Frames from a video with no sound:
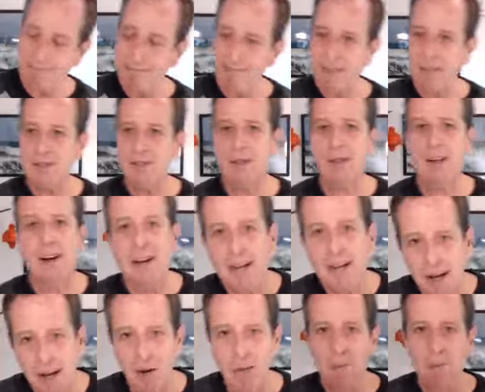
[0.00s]
So there you
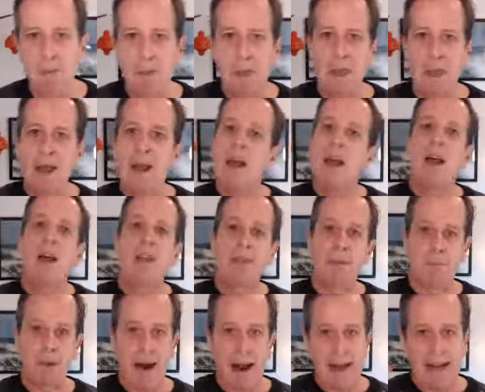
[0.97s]
go. The
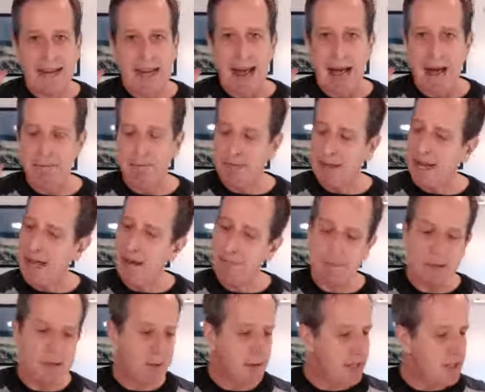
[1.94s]
brand gap, the gap
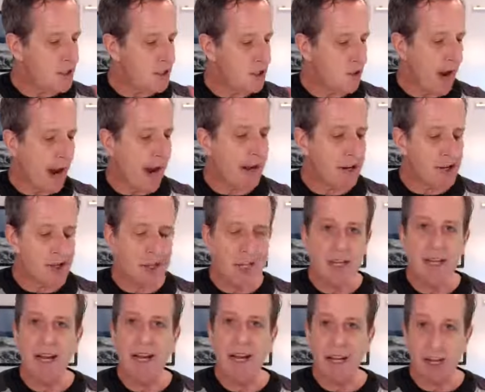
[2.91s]
between
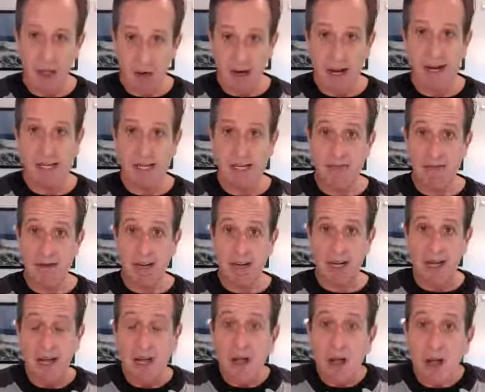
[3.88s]
strategy and creativity.
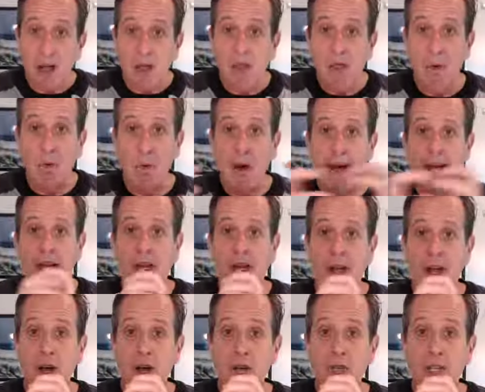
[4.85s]
The way to
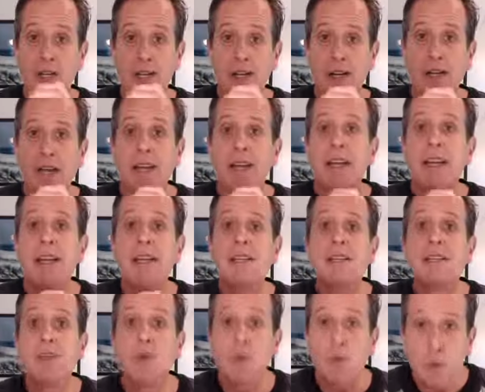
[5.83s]
close it is
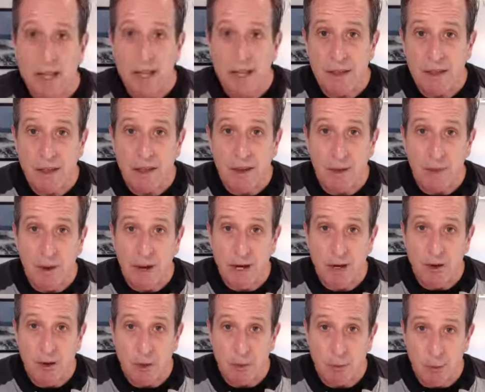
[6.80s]
to rethink the way you
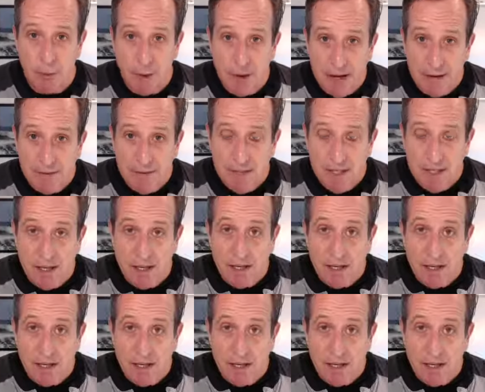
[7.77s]
do briefs,